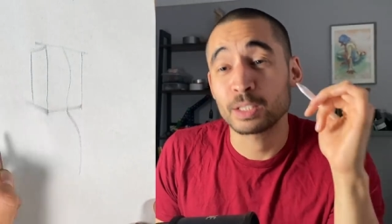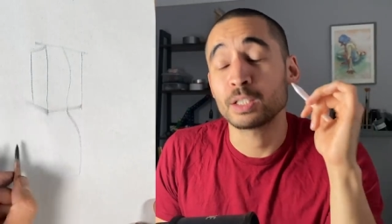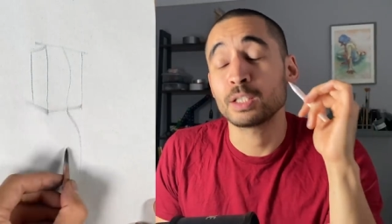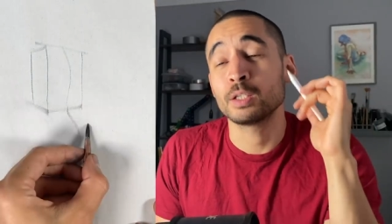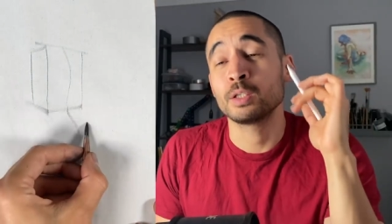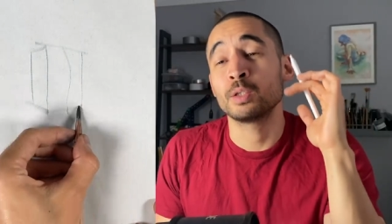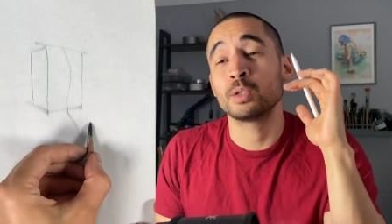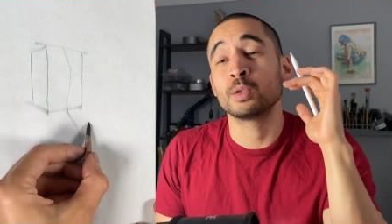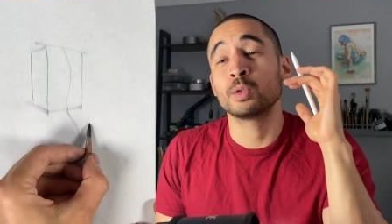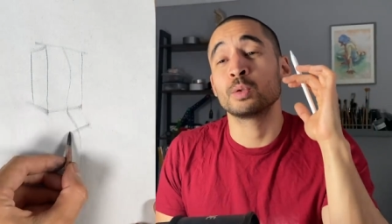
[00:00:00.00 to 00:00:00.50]

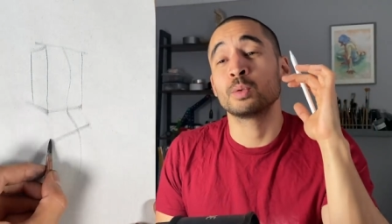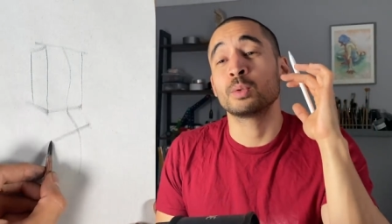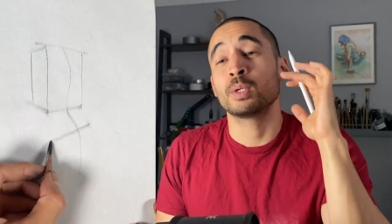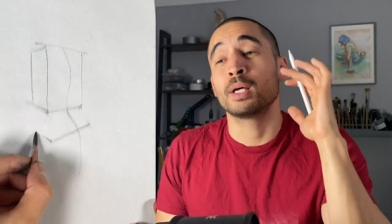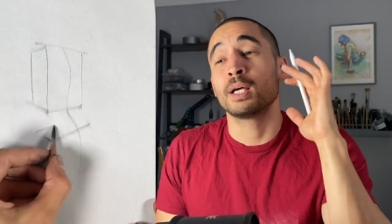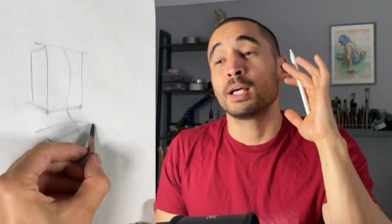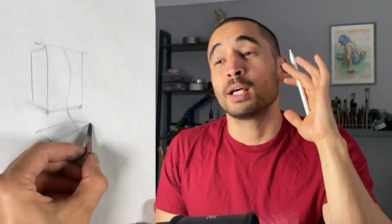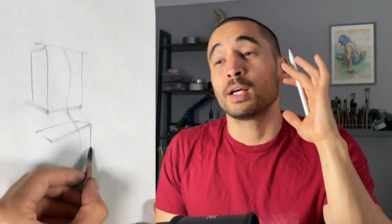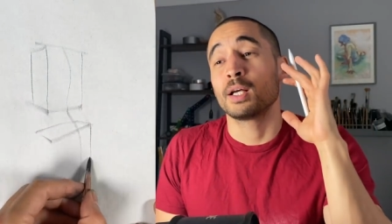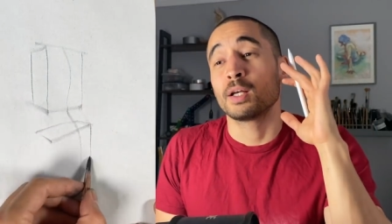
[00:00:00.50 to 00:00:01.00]
You
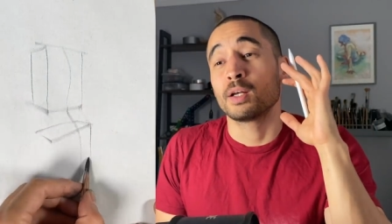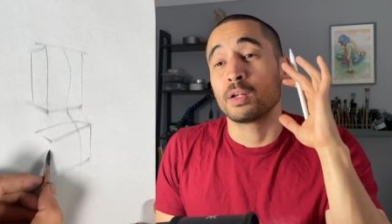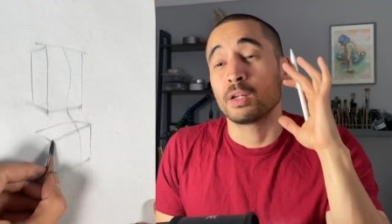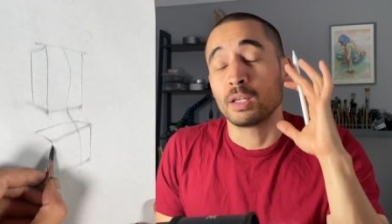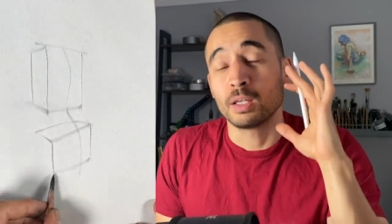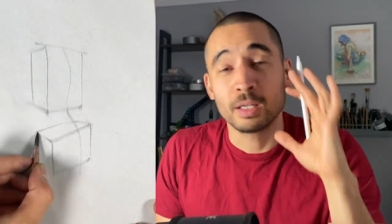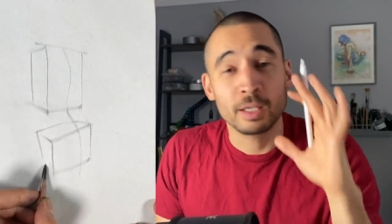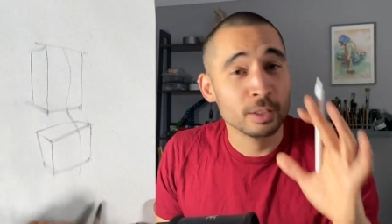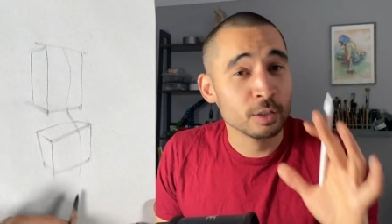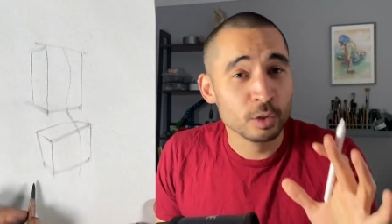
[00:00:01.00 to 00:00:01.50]

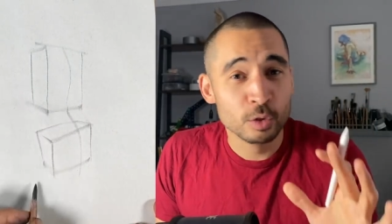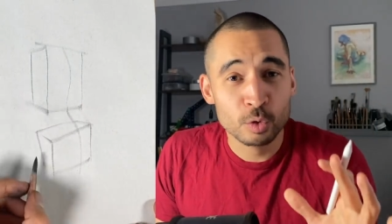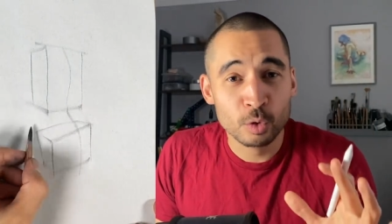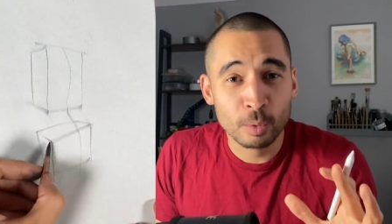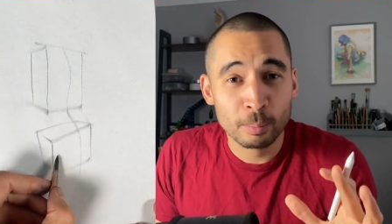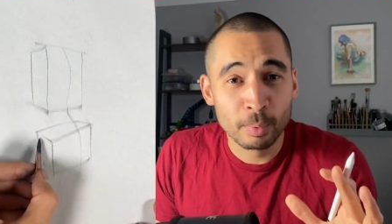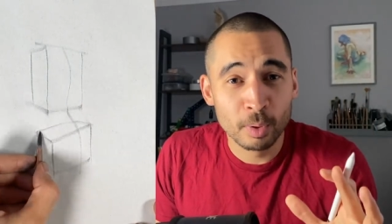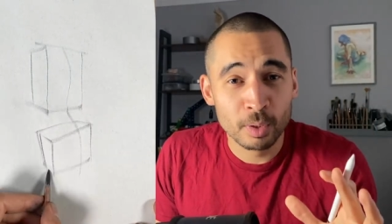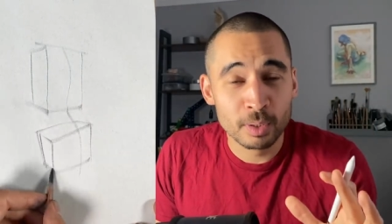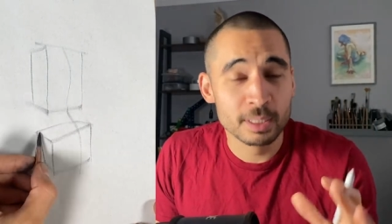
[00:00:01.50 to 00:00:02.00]
learn to
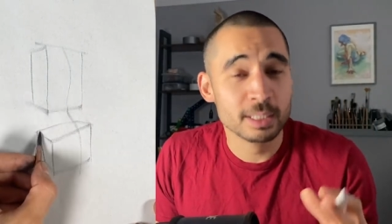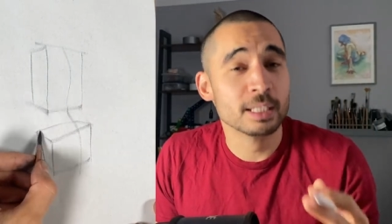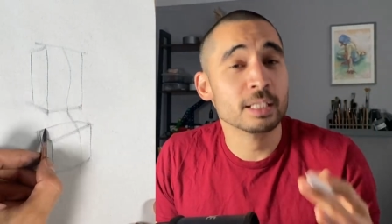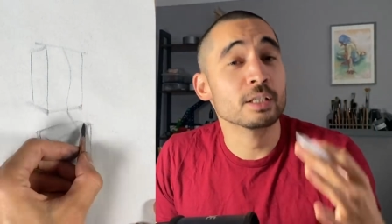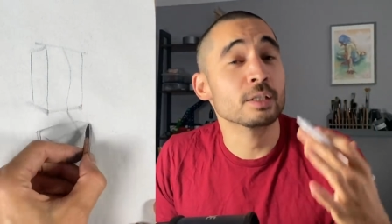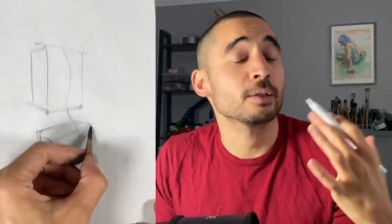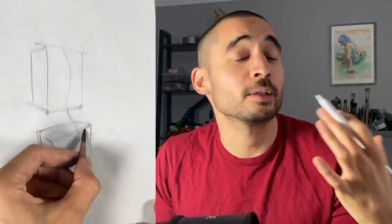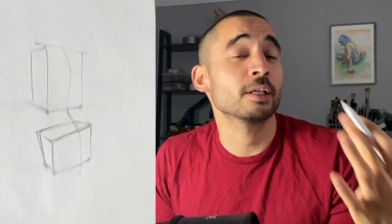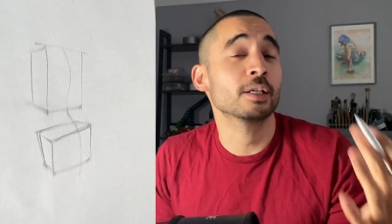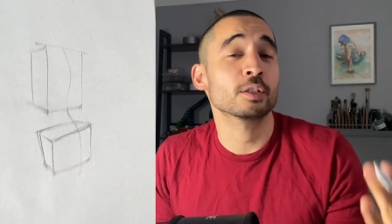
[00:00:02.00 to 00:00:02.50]
draw
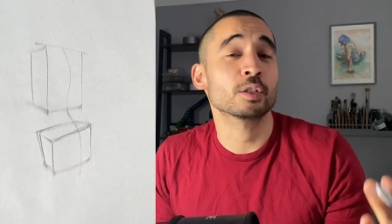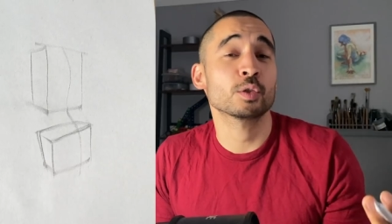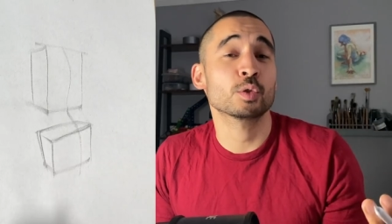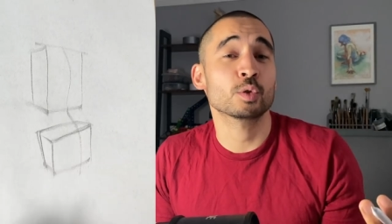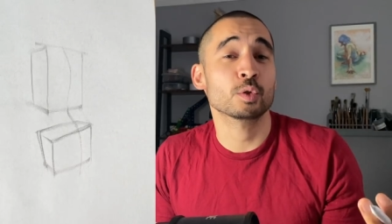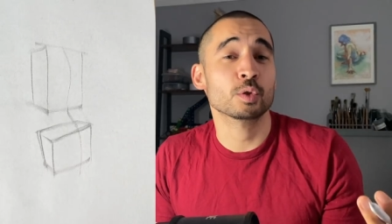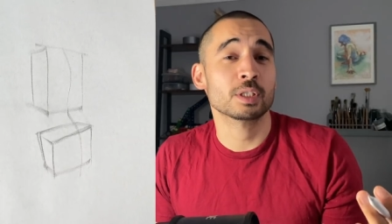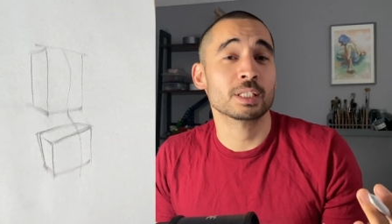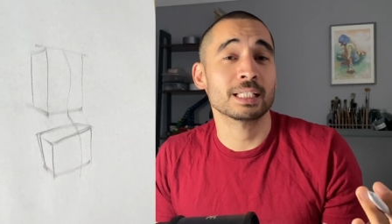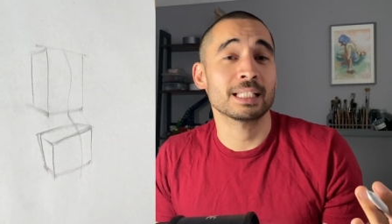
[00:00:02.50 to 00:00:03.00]
boxes, you learn to
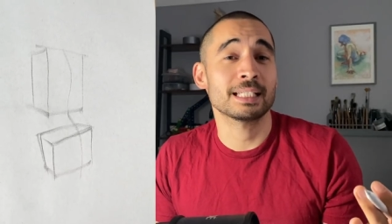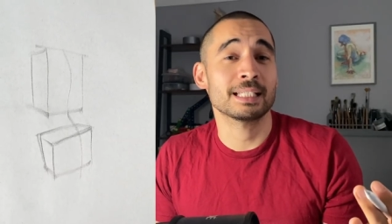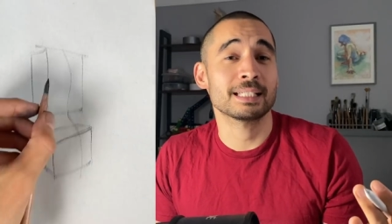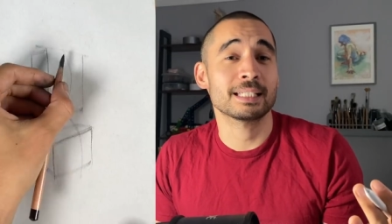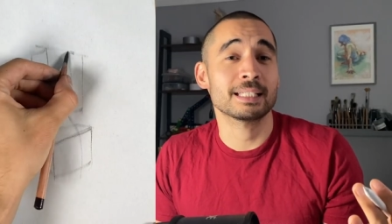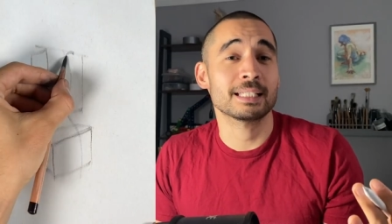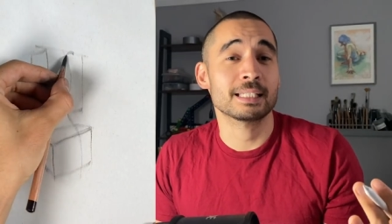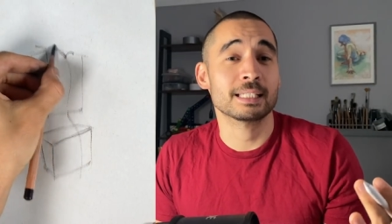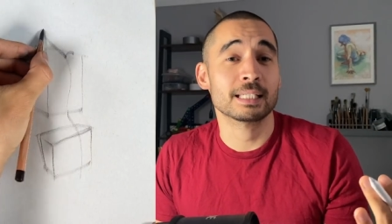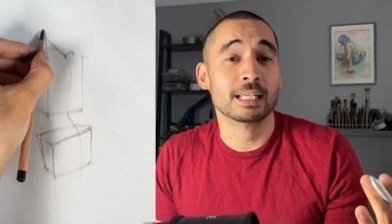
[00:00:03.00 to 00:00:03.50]
draw
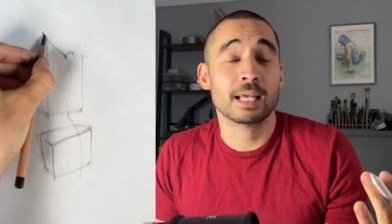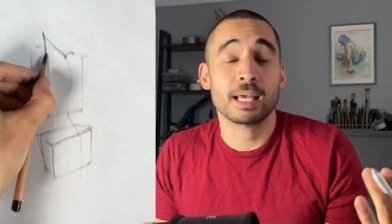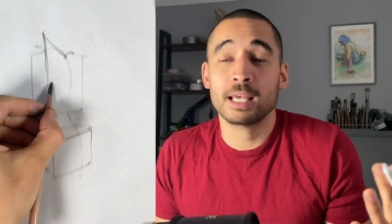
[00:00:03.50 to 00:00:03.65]
cylinders,